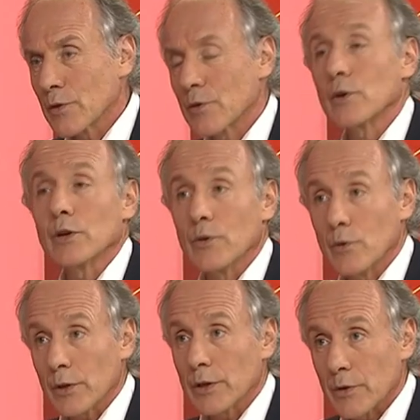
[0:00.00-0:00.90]
Certainly the
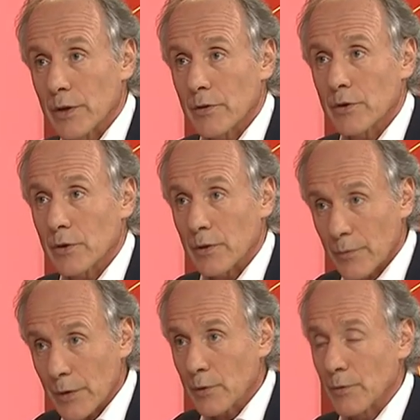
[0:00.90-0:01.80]
orderly transition in the
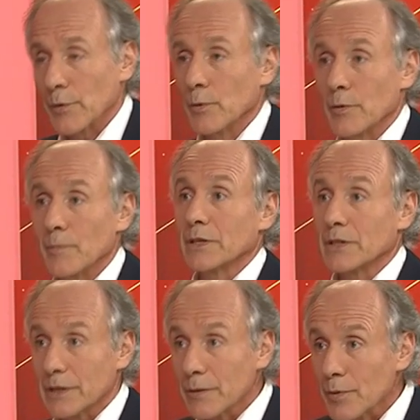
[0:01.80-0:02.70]
Finkel review is a much
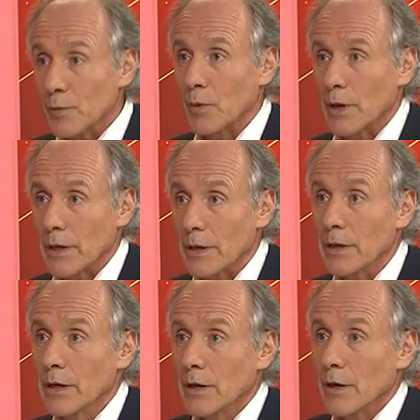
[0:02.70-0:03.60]
simpler way
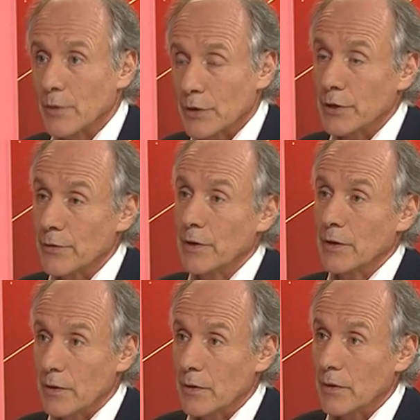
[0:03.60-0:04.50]
of
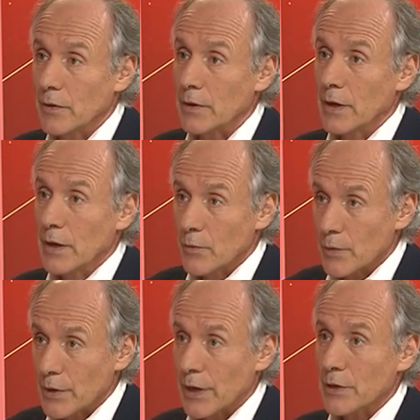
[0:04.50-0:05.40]
achieving the
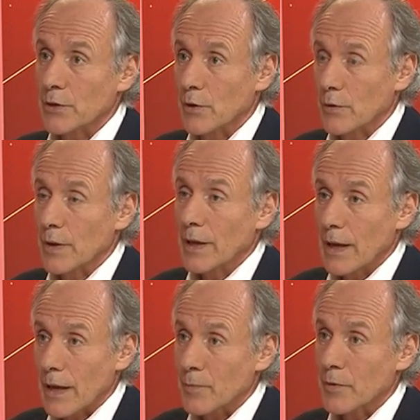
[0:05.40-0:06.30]
reduction of
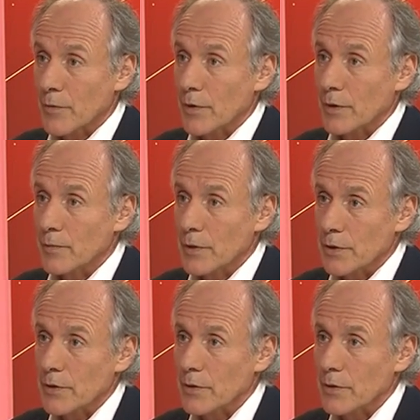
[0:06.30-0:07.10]
atmospheric emissions.